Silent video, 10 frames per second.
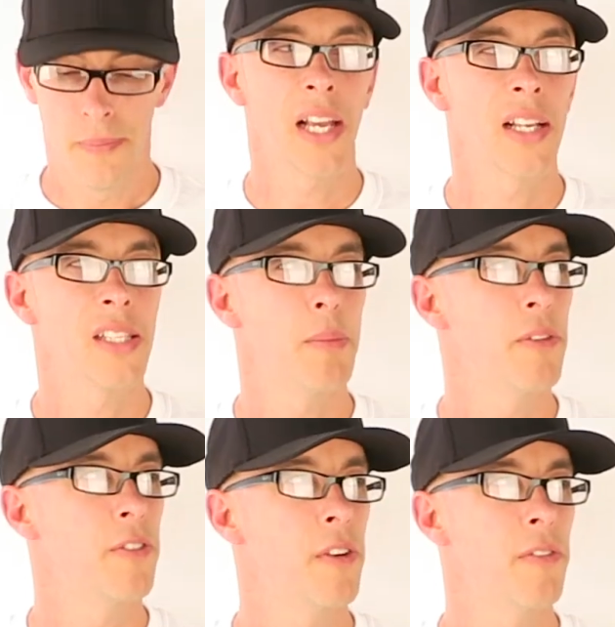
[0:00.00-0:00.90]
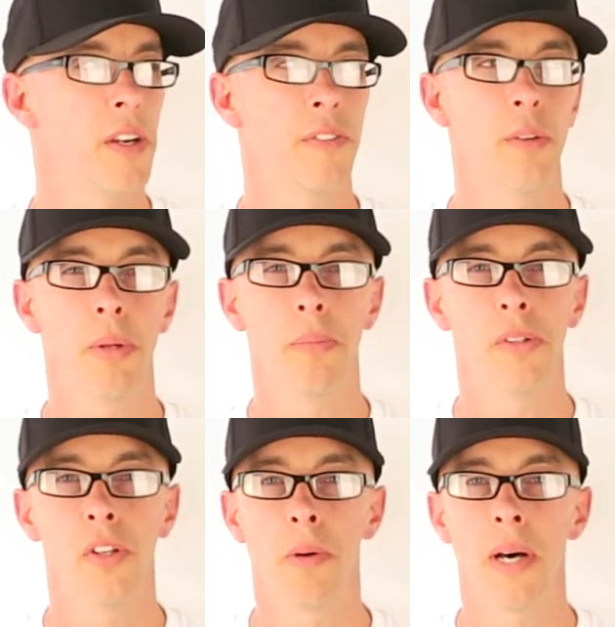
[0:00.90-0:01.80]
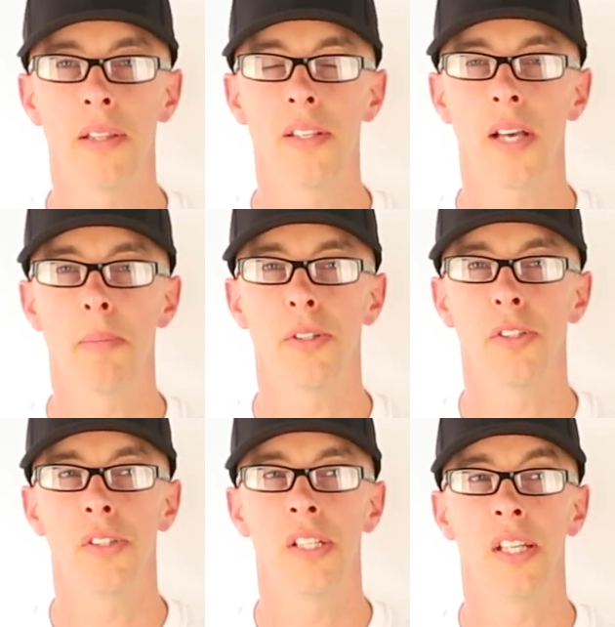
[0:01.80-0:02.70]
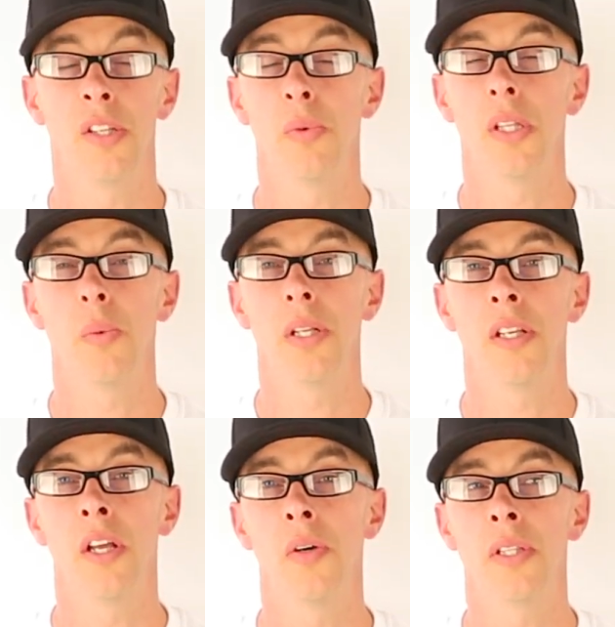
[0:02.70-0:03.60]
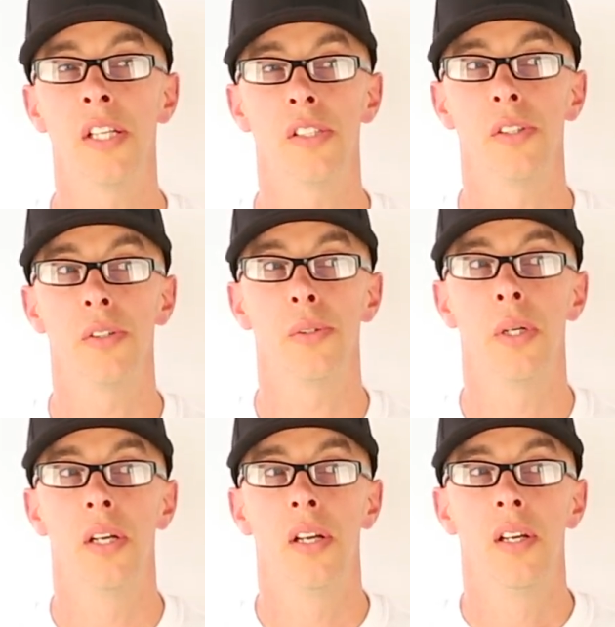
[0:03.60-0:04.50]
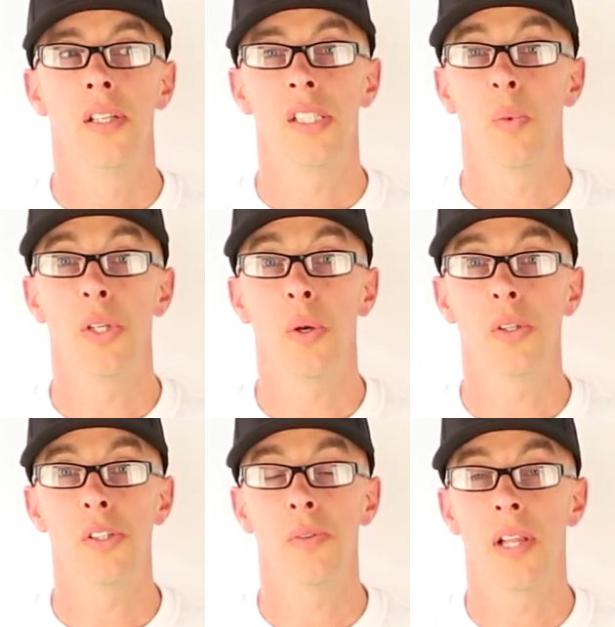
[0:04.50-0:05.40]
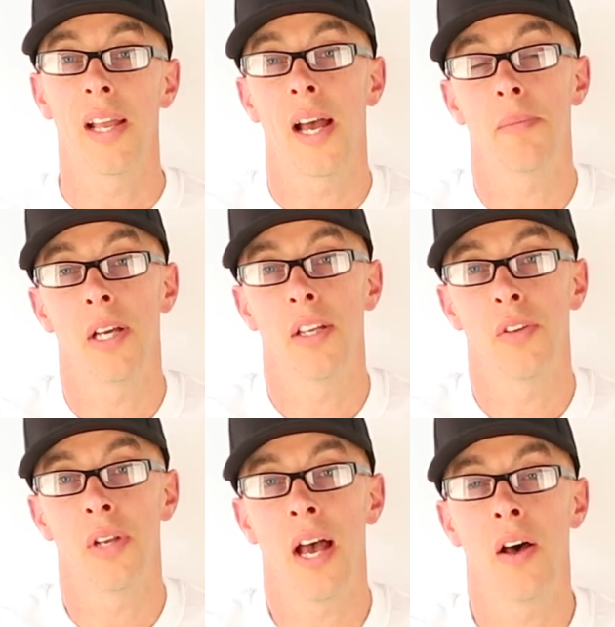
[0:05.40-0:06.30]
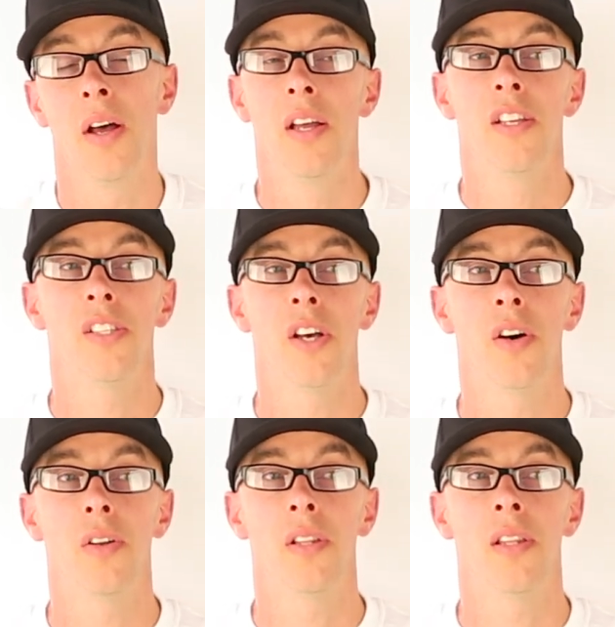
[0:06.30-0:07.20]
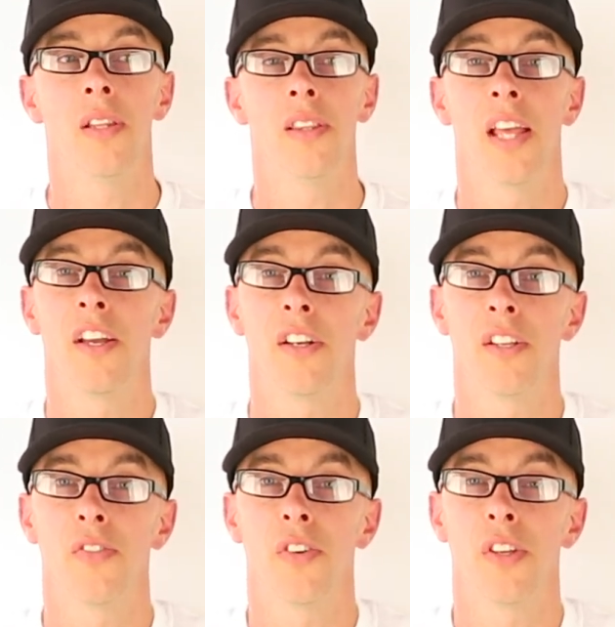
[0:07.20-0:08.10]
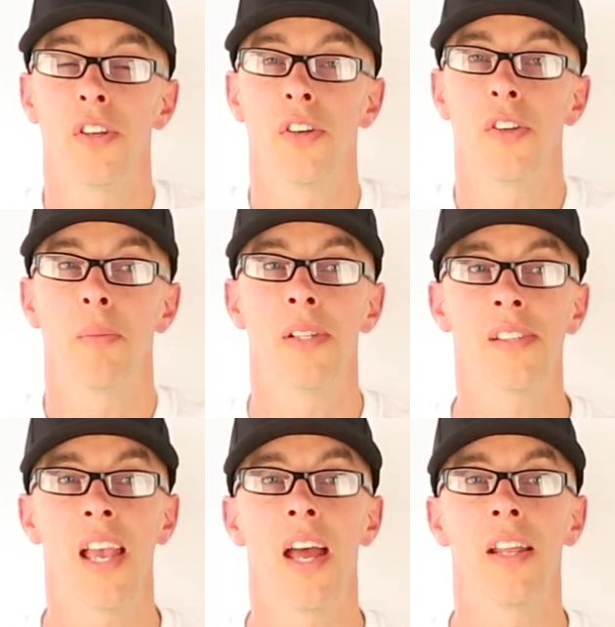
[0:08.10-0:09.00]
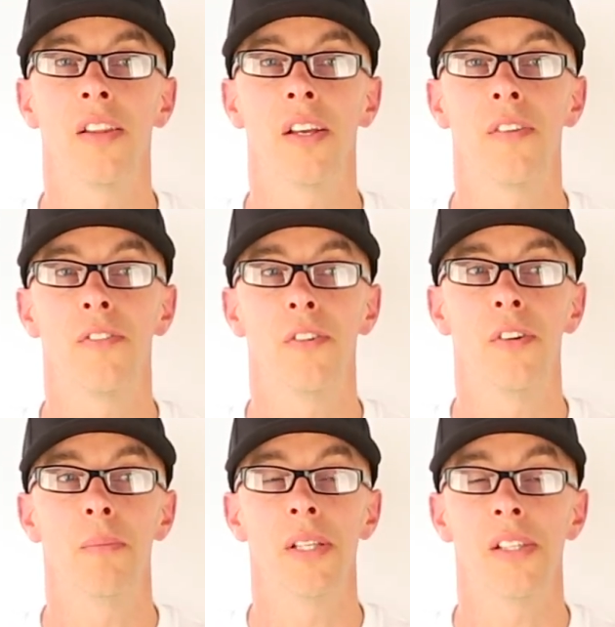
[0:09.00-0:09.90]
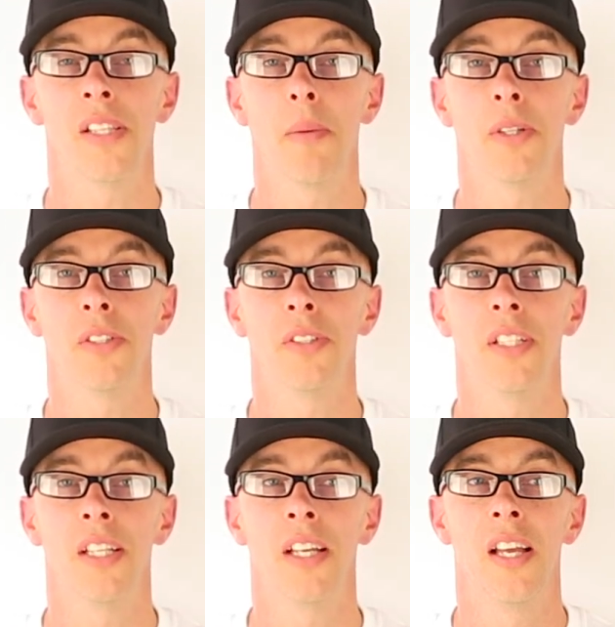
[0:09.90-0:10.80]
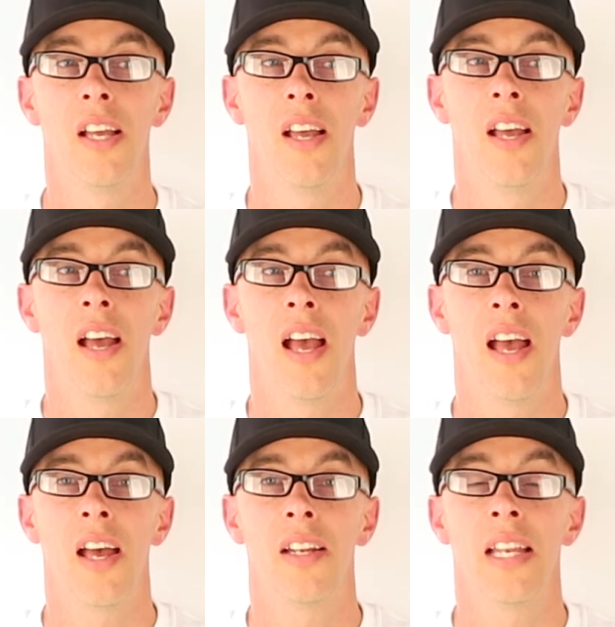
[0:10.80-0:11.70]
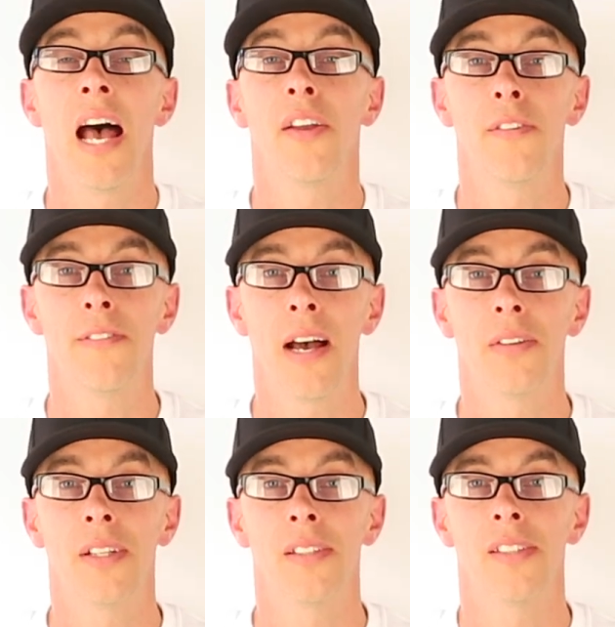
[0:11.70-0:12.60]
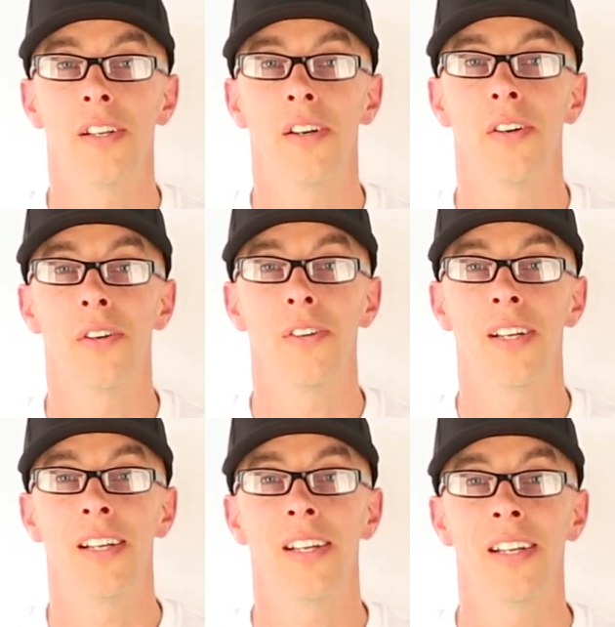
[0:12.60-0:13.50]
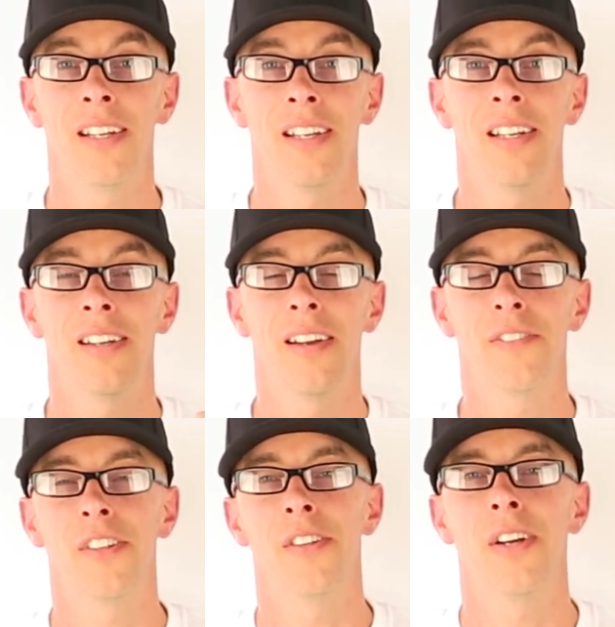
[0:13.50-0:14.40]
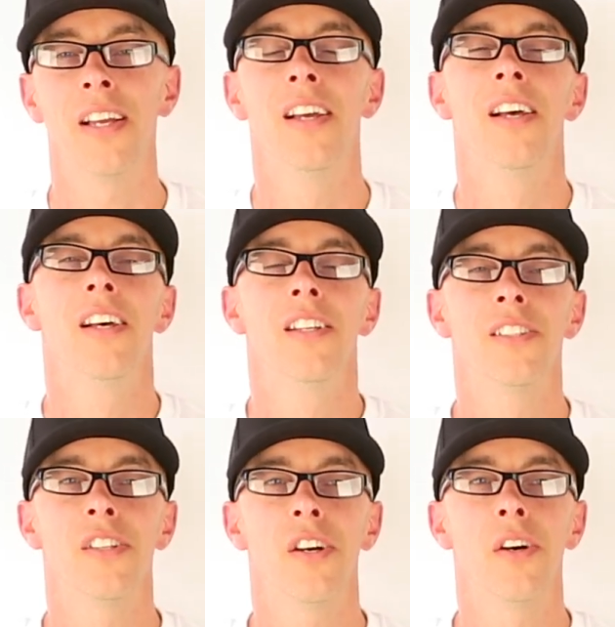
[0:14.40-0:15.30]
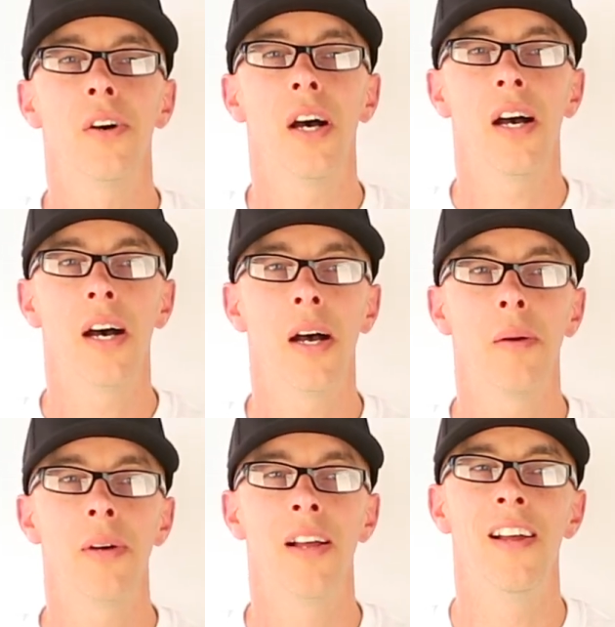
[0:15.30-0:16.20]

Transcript: Like I said before, very few people know about this opportunity and you really wouldn't know unless you someone told you, like I'm telling you now. So thank goodness for you, you've been scanning, looking for a business opportunity, and now you found it. So hooray, great for you, right? So um,